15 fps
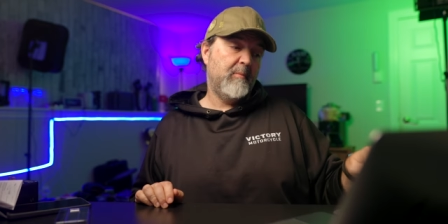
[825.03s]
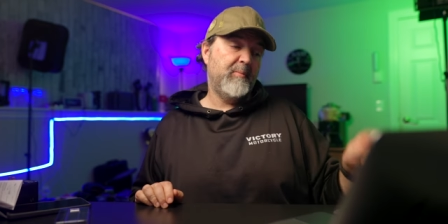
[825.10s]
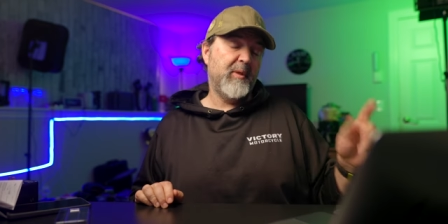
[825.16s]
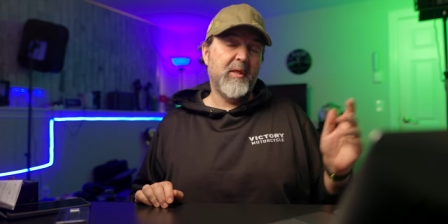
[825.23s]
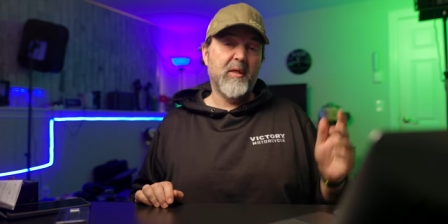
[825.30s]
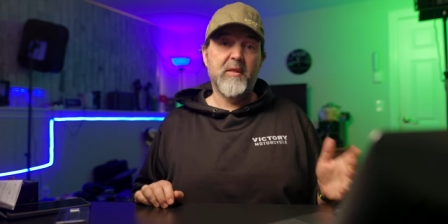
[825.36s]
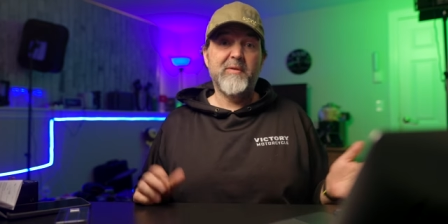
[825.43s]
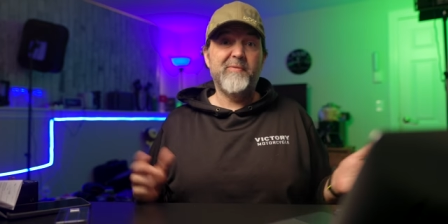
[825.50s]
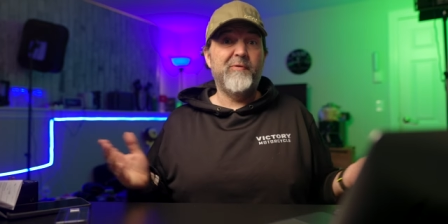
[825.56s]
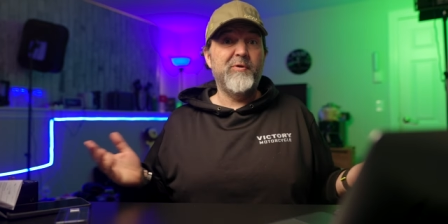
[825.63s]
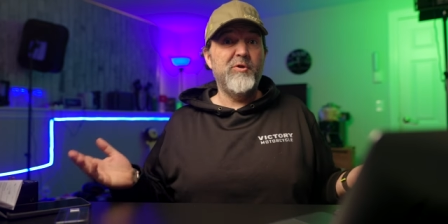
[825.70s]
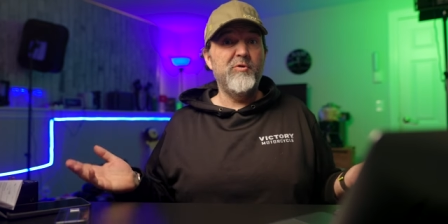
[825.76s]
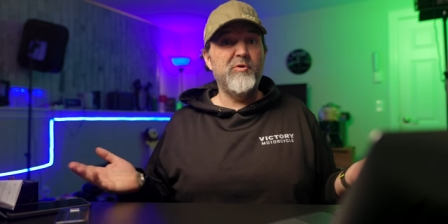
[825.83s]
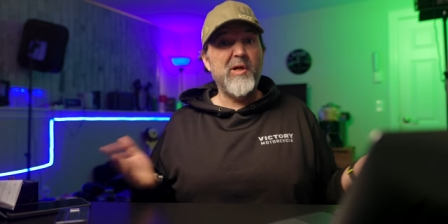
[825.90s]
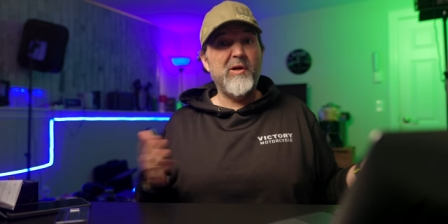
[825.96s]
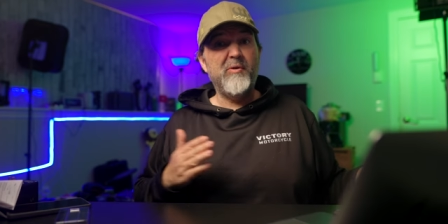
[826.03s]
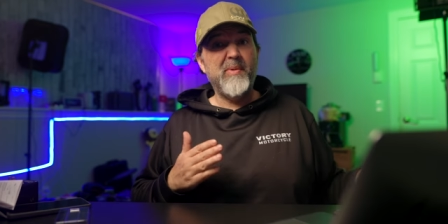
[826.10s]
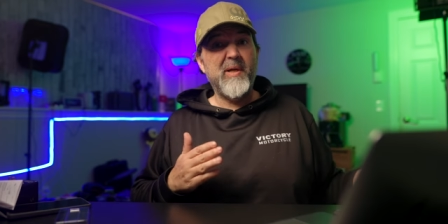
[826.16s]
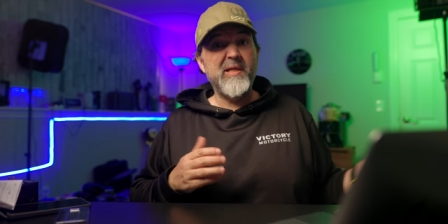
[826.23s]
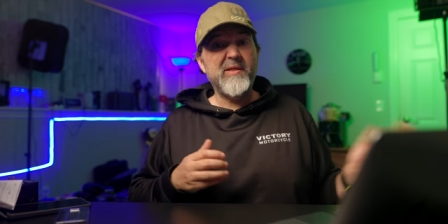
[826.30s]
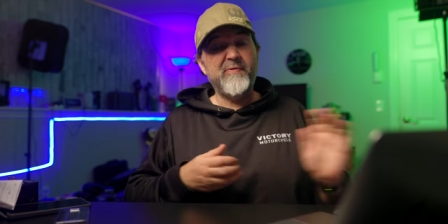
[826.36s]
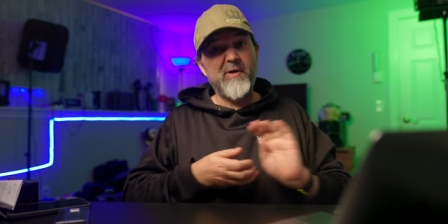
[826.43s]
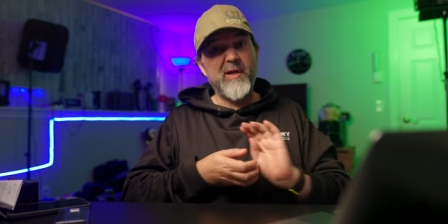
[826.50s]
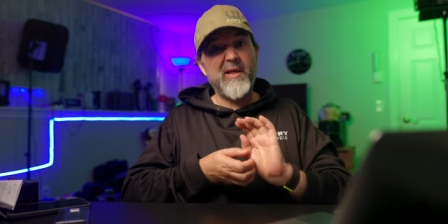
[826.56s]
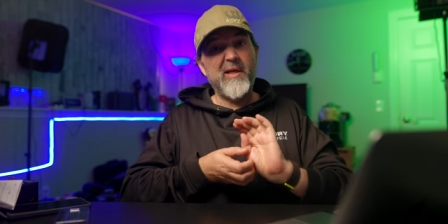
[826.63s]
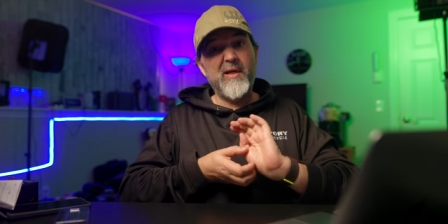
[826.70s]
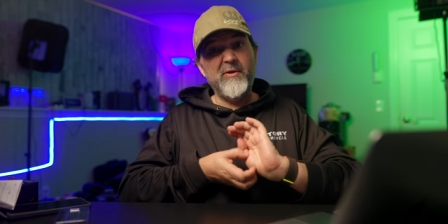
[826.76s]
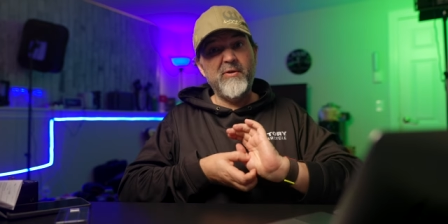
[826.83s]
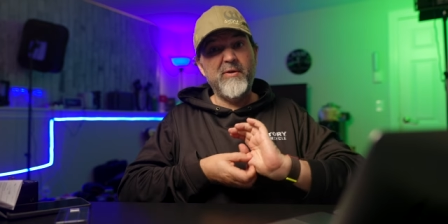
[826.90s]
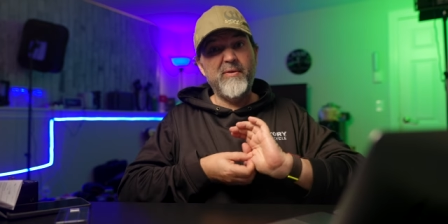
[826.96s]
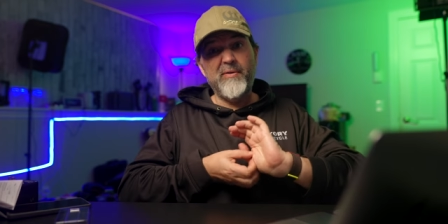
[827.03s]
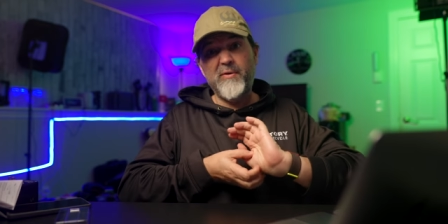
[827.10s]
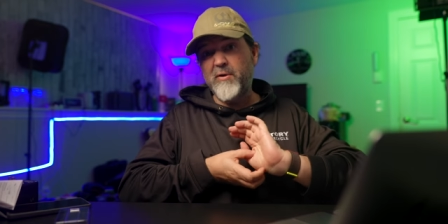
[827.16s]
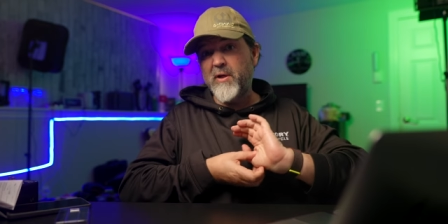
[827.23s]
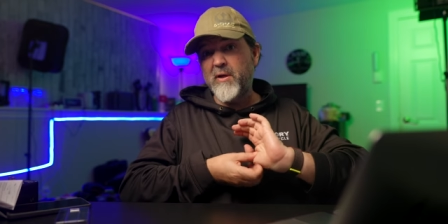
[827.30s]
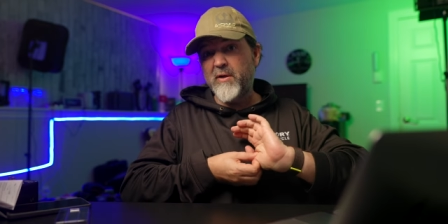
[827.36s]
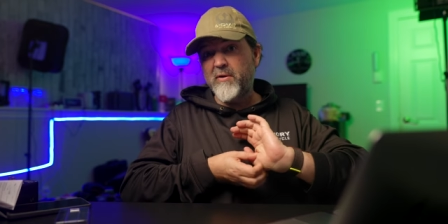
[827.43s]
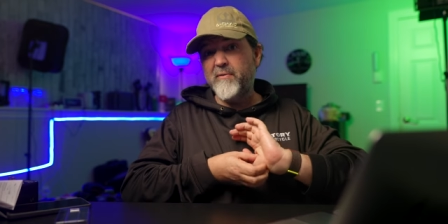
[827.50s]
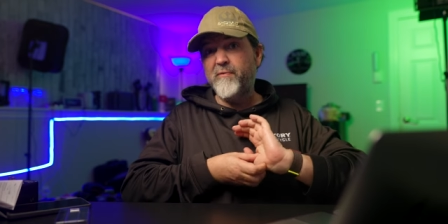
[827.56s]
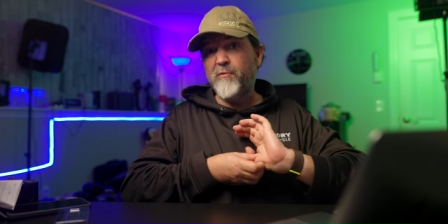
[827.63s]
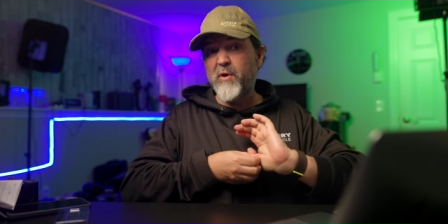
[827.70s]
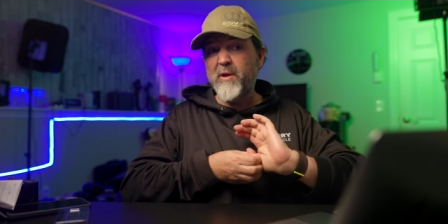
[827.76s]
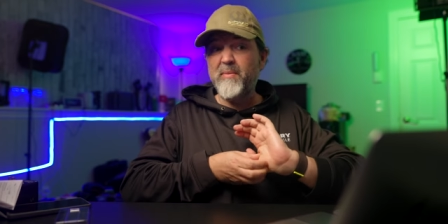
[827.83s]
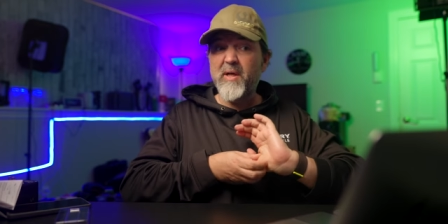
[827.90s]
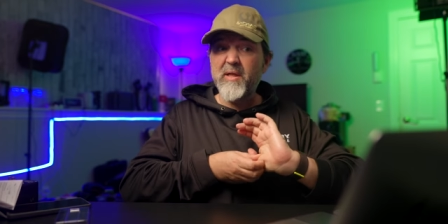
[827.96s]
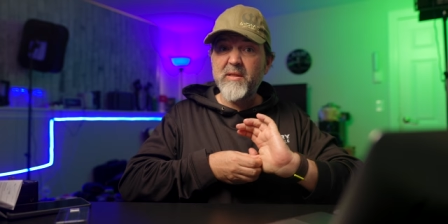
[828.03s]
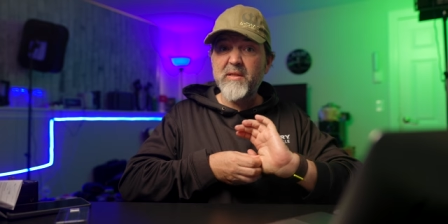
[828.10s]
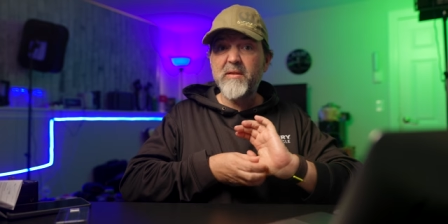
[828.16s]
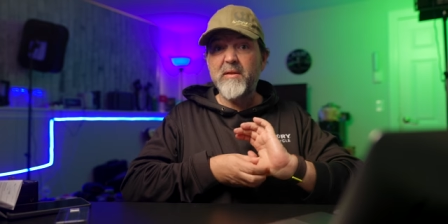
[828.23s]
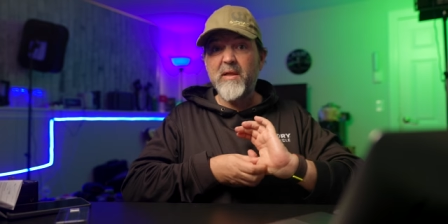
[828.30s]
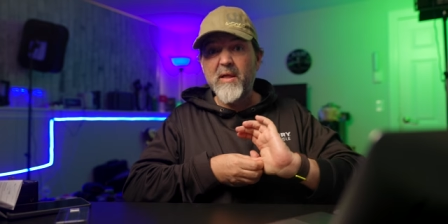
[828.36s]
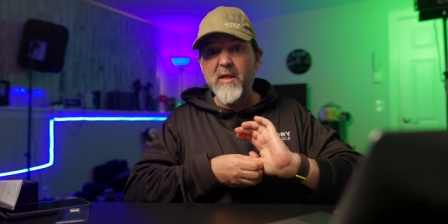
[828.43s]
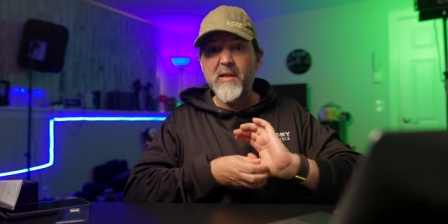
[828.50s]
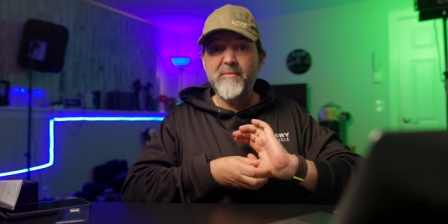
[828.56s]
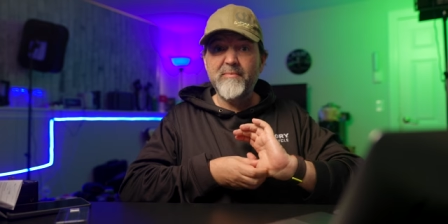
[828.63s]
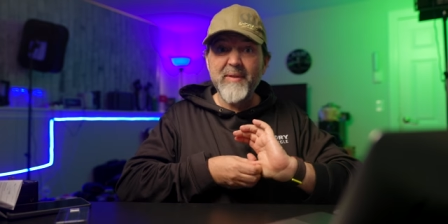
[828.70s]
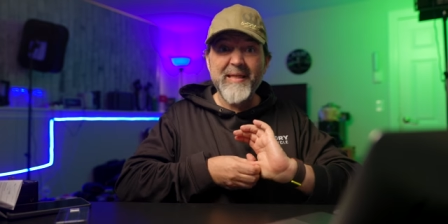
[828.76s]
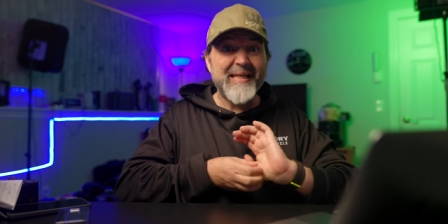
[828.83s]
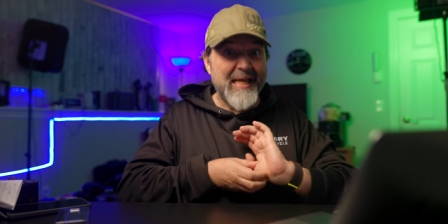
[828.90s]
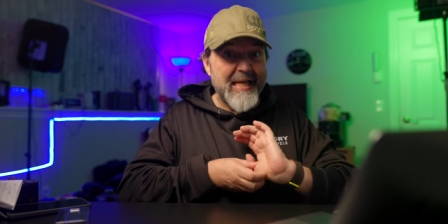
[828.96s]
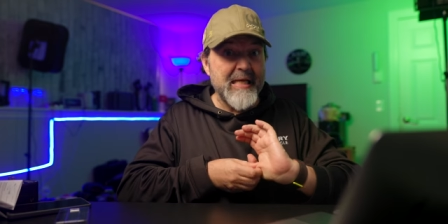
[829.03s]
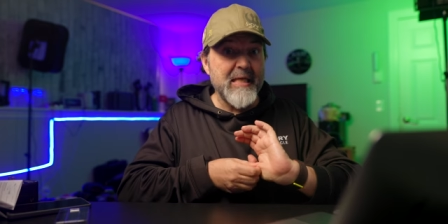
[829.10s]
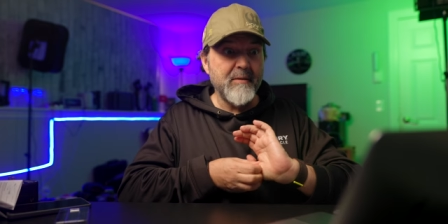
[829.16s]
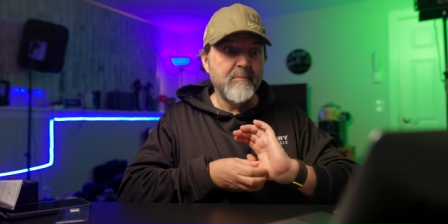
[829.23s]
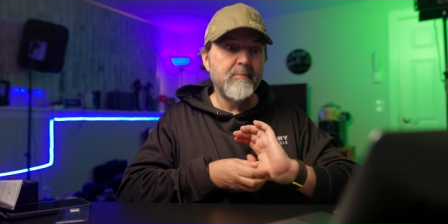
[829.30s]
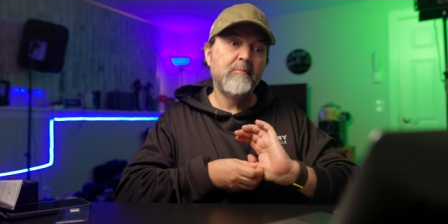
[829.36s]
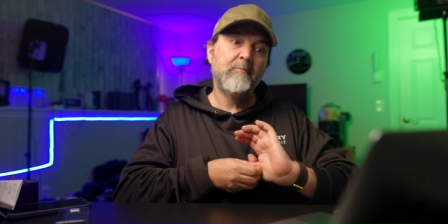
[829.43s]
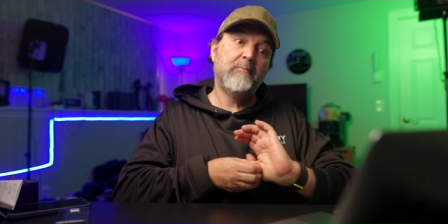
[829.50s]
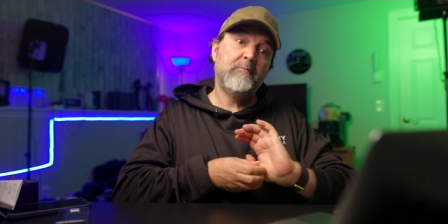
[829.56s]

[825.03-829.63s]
because for two terabytes for like 130, 140 bucks uh, Canadian,